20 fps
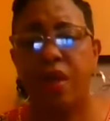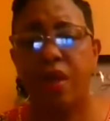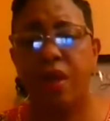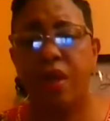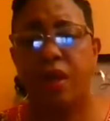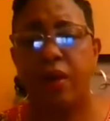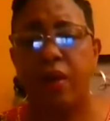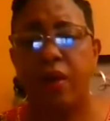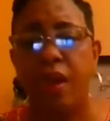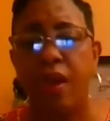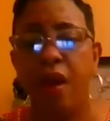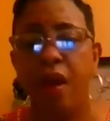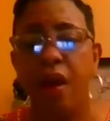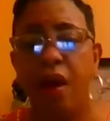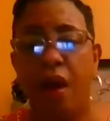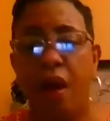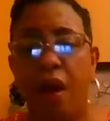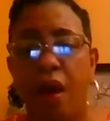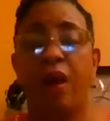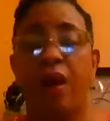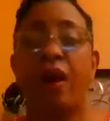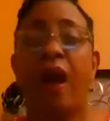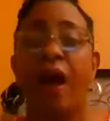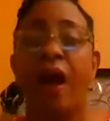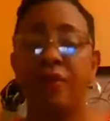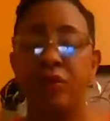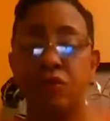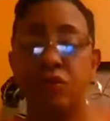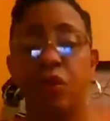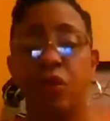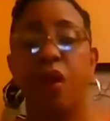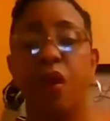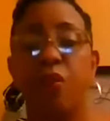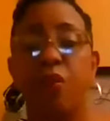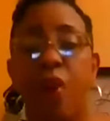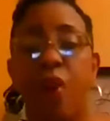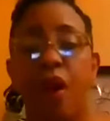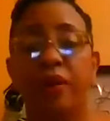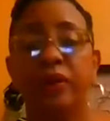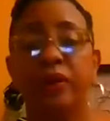here? Aren't I the joy
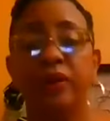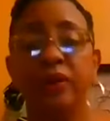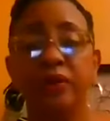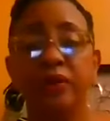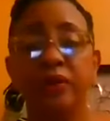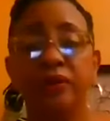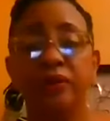walker?